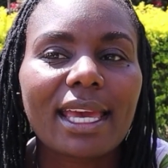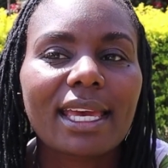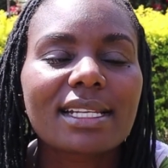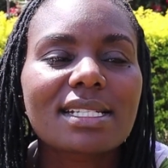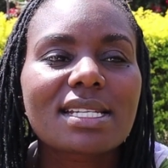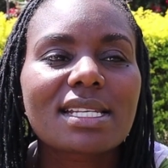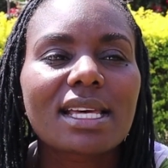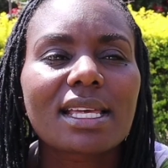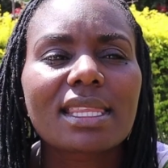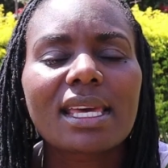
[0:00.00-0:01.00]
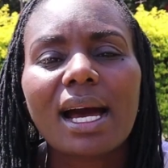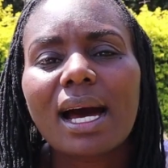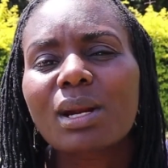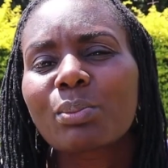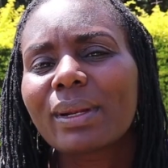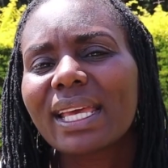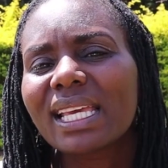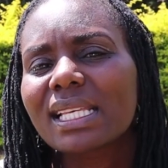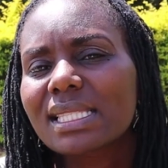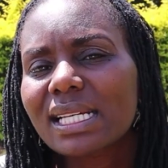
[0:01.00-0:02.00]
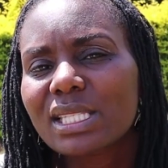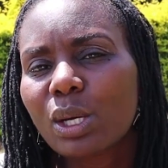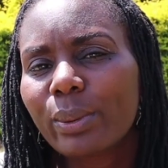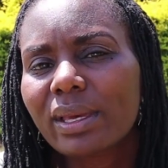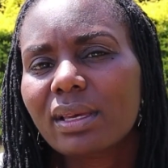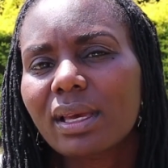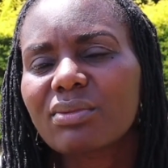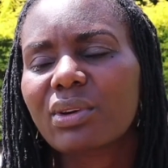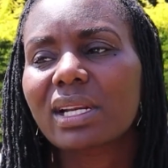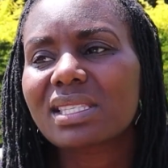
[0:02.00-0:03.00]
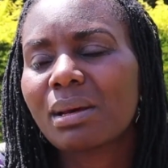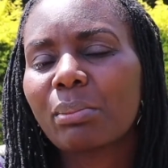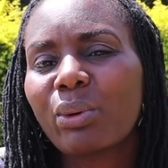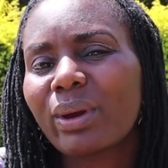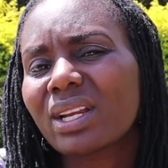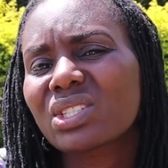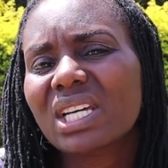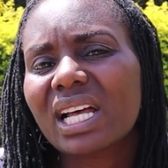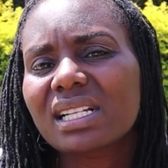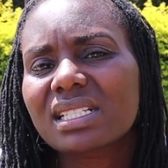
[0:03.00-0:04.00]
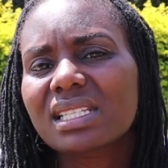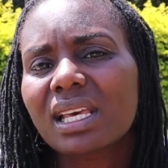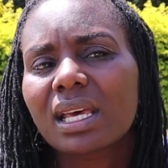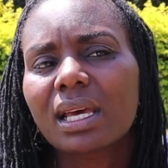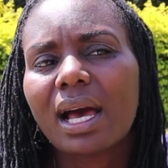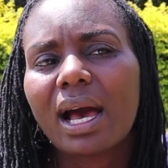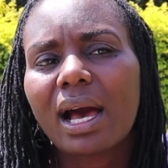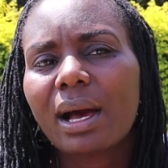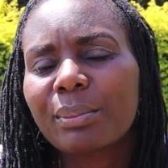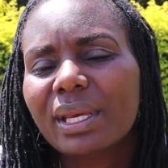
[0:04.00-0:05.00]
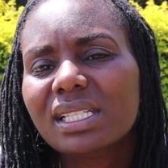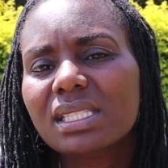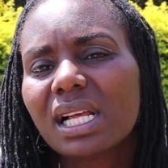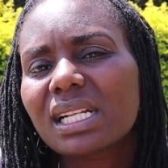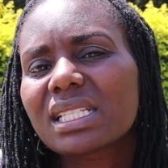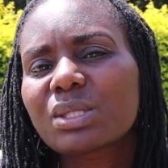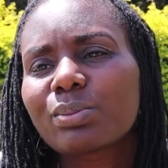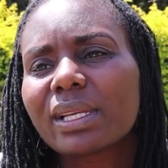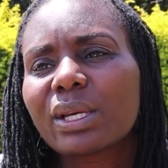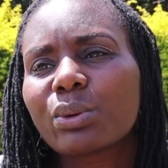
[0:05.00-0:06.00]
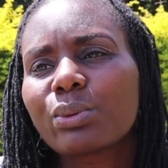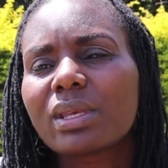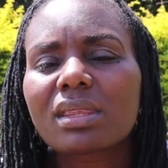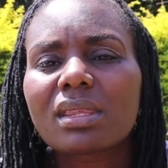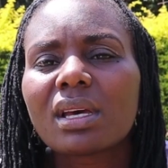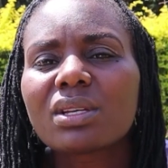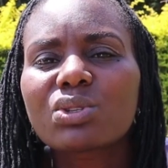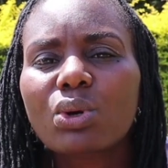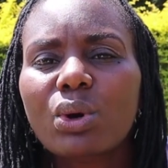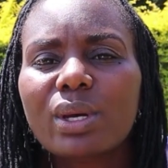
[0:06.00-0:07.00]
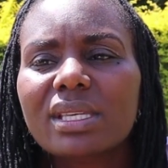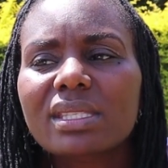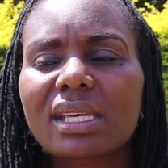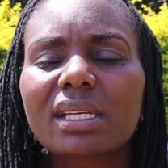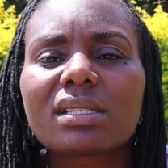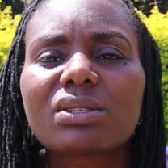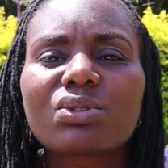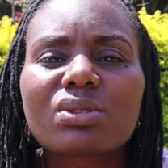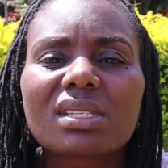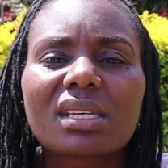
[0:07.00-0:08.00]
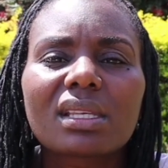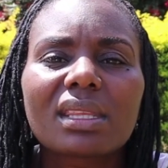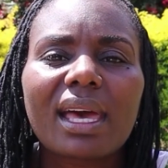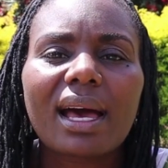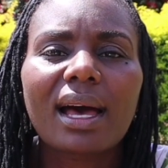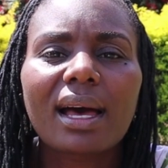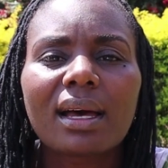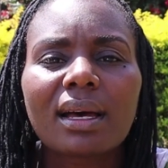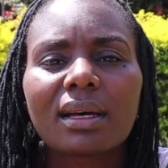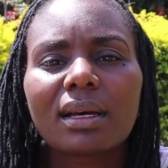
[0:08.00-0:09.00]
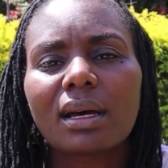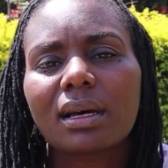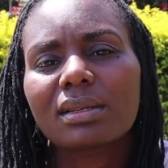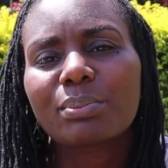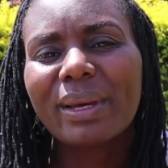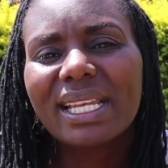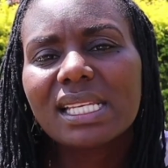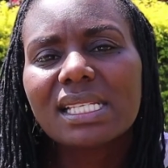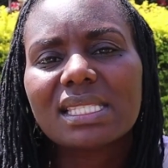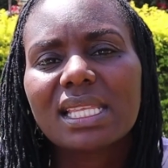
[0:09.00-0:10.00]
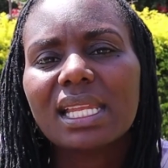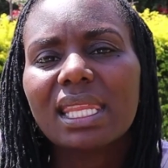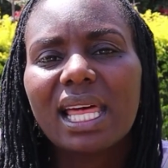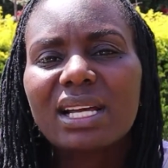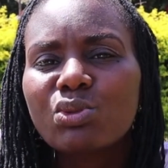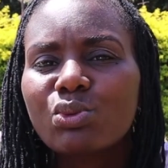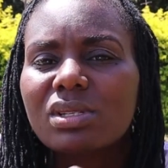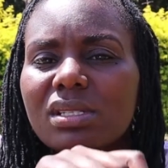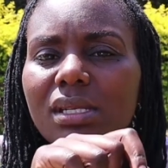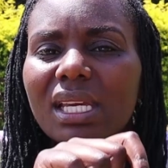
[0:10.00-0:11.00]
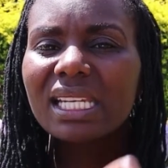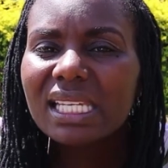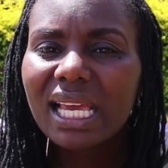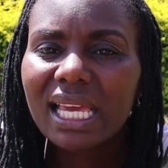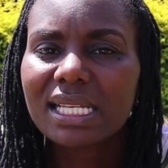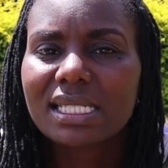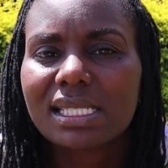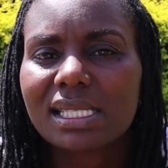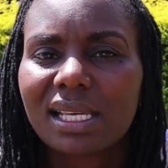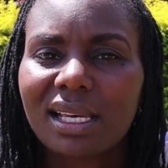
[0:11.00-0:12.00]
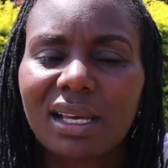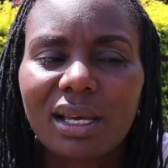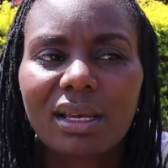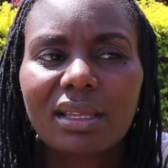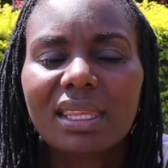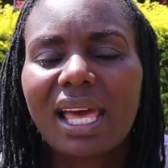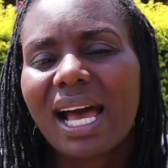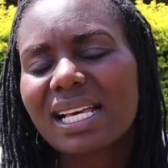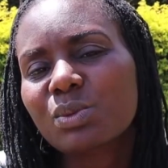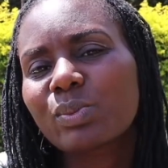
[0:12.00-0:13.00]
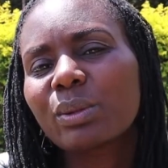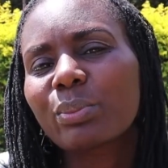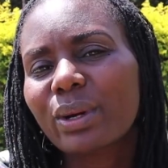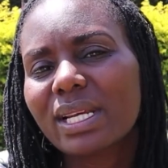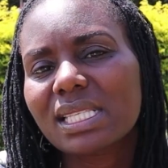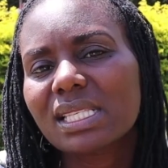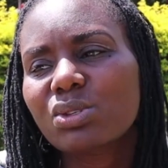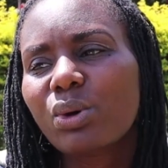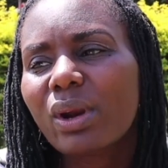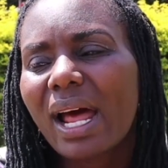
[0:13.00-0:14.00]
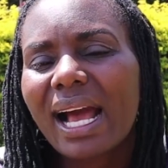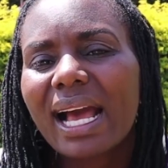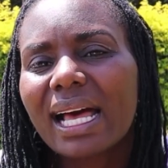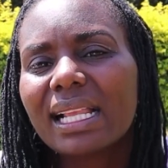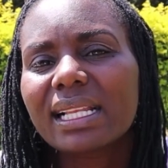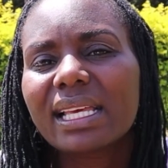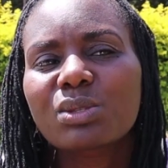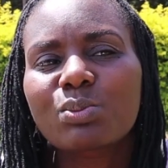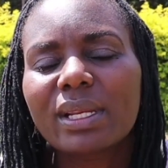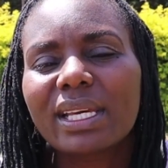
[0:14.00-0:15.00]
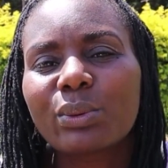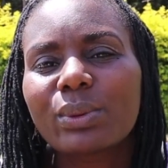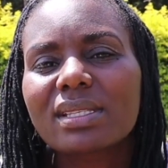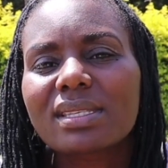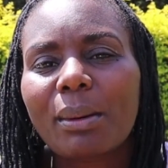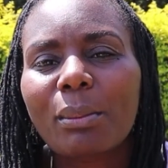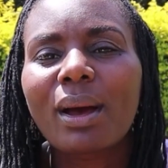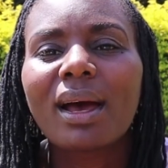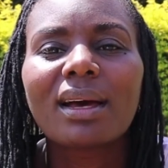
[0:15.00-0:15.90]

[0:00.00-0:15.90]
and they are playing in such a way. For example, when a male child is playing with toys and using their penis, then that would indicate there has been presence. Or a girl is playing with some